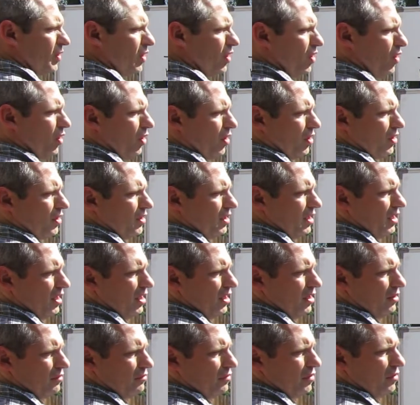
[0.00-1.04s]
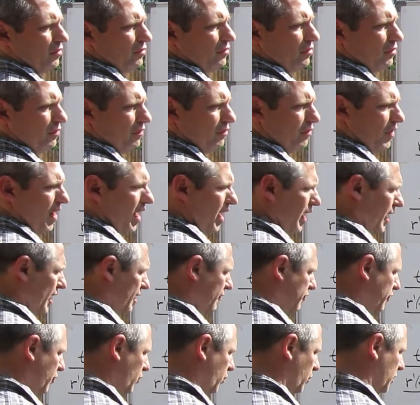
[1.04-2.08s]
r of
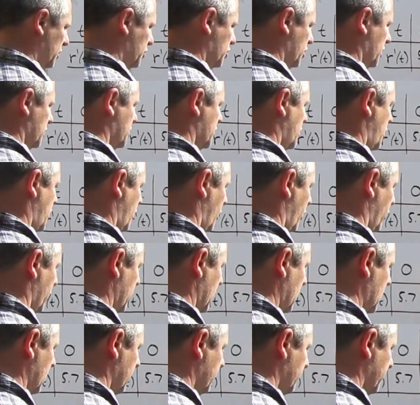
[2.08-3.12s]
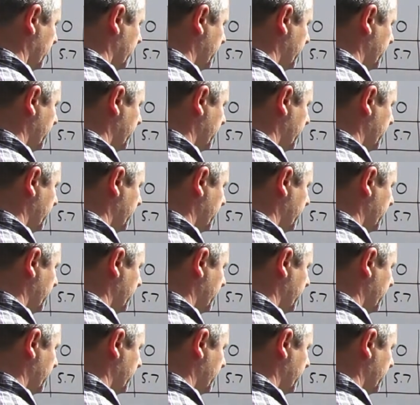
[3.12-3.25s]
5, which is 30,